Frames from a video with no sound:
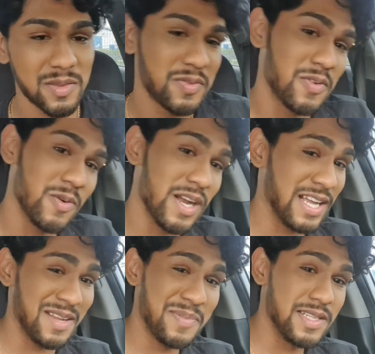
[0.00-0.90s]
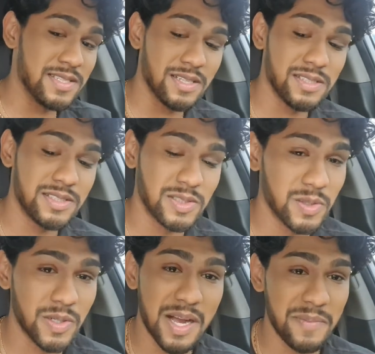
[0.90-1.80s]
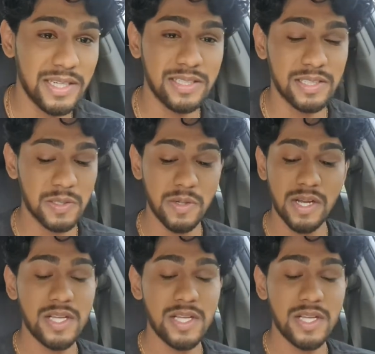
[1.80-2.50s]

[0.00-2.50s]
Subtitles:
for any pizza. So, I mean, you know.